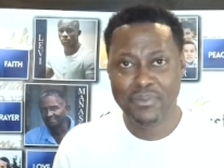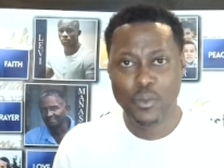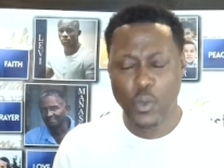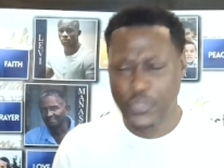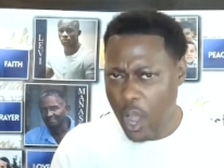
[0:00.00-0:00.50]

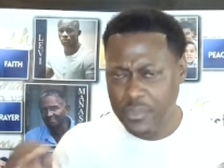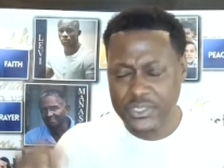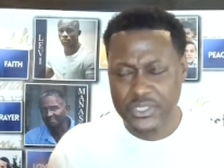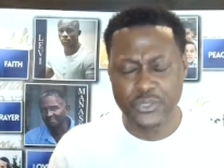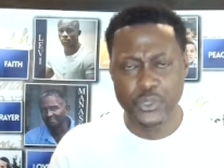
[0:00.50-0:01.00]
with all the
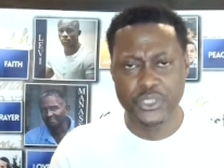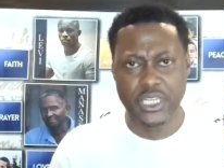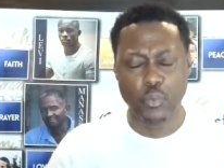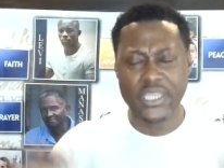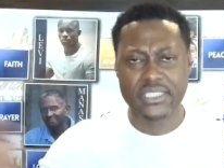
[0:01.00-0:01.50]
censorship
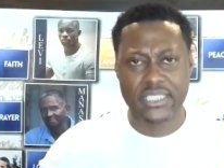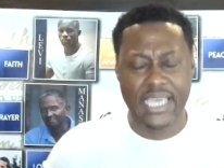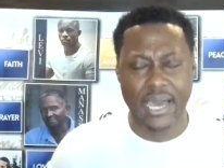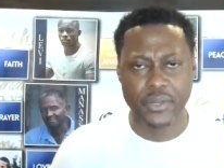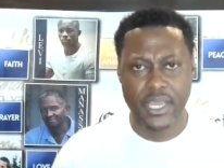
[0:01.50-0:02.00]
we see
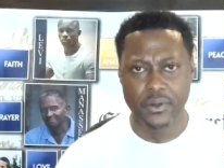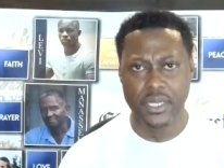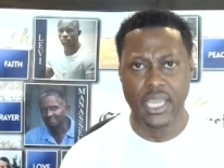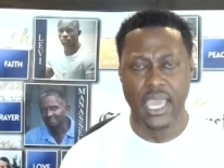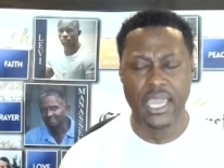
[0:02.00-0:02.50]
out here
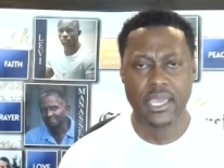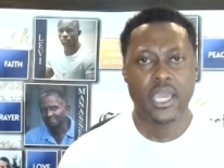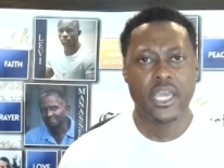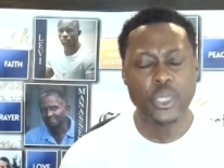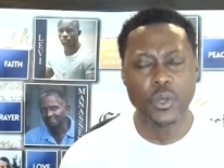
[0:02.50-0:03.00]
today
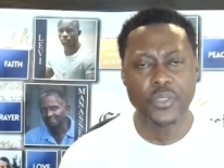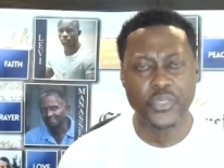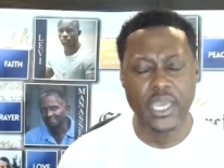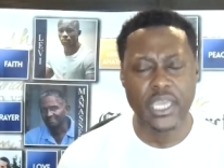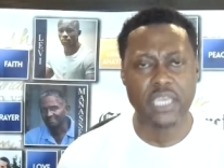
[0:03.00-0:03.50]
you would
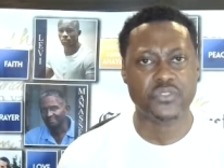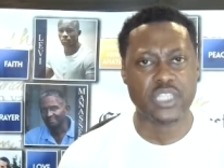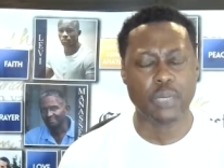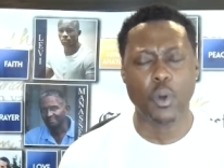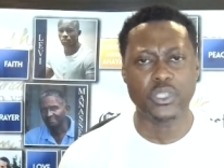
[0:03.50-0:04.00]
think if
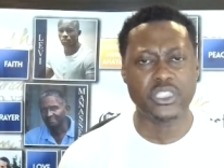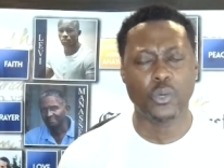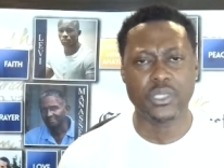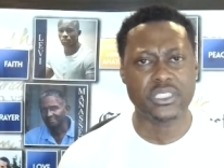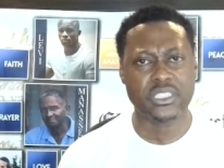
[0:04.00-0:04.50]
someone was
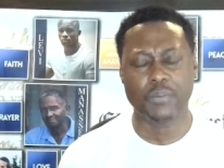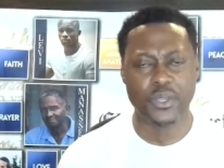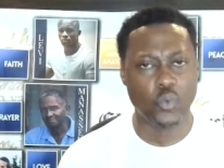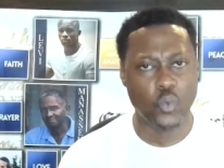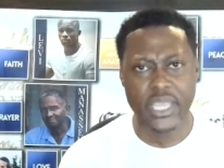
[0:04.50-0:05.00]
doing
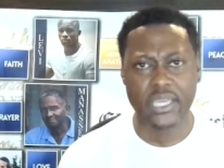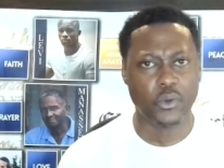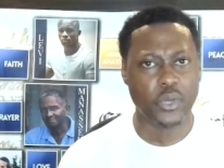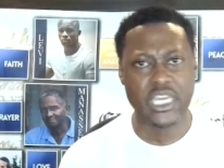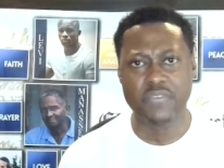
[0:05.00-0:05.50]
something wicked or
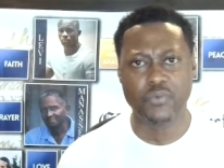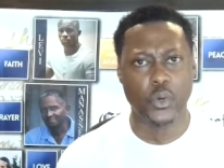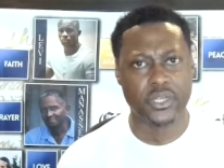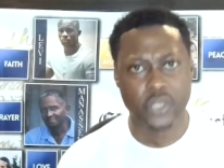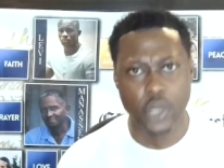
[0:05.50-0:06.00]
evil
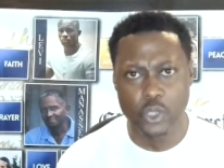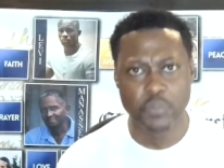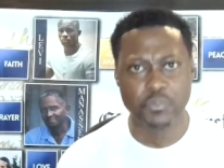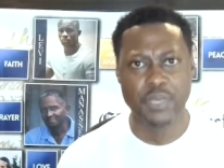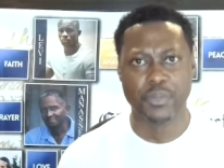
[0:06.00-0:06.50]
and cursing
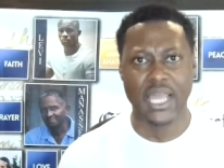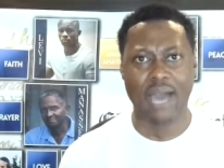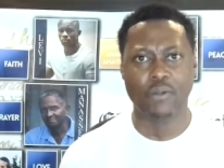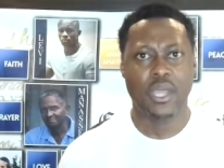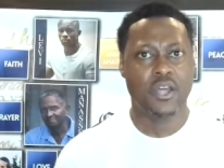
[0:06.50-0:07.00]
people
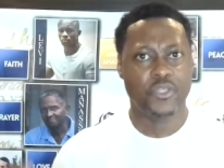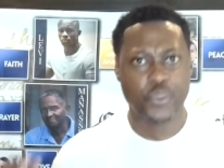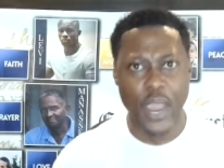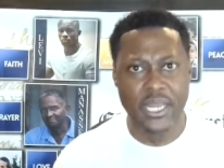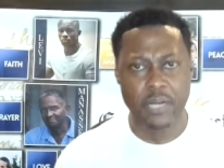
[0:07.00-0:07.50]
out,
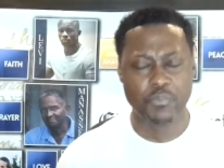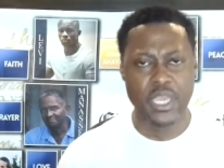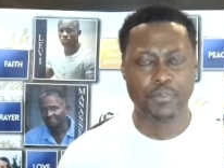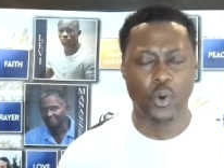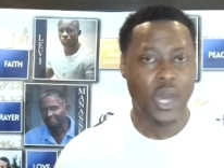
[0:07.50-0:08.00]
threatening
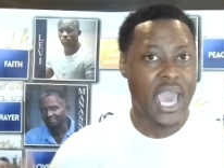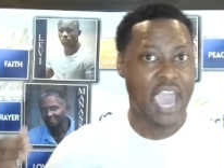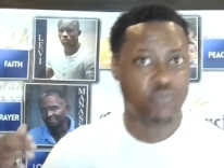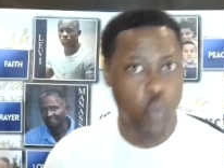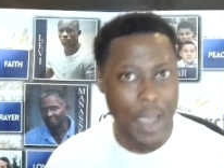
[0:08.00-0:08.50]
people,
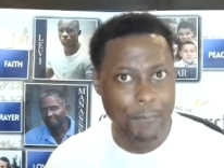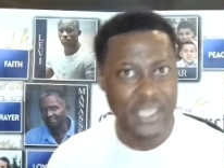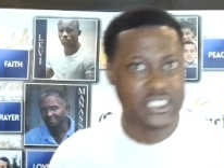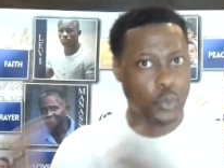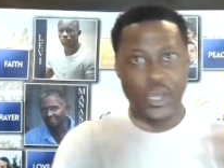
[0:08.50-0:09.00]
have
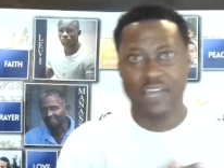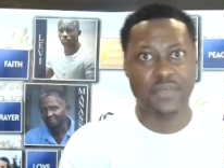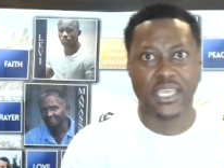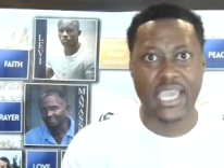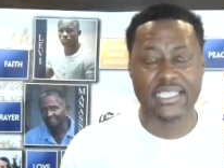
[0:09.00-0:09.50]
weapons or whatever the
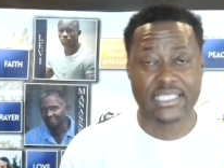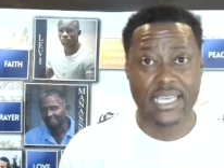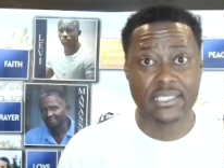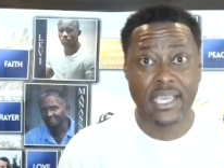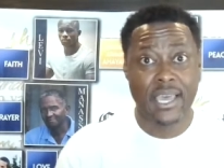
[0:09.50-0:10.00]
case
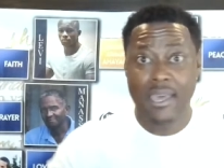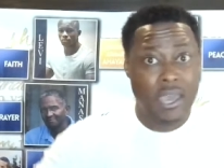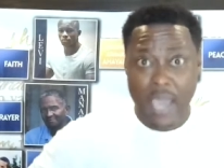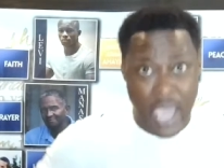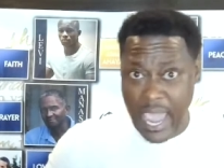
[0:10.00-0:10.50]
is,
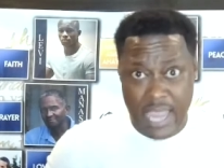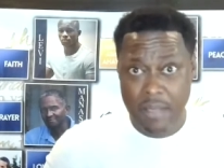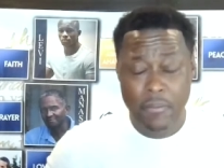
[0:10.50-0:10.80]
hey,